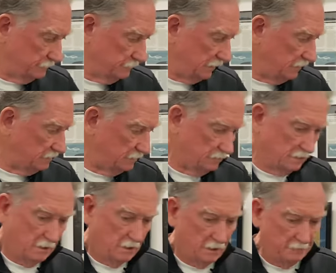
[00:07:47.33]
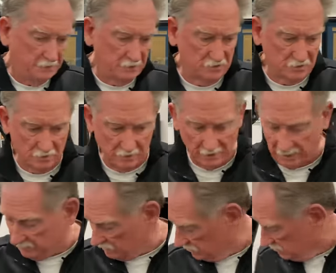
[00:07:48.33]
mica. I'm not sure.
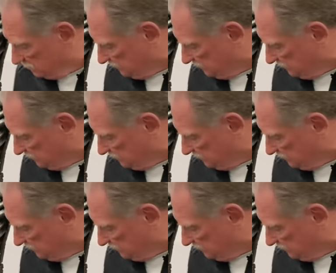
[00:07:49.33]
I don't know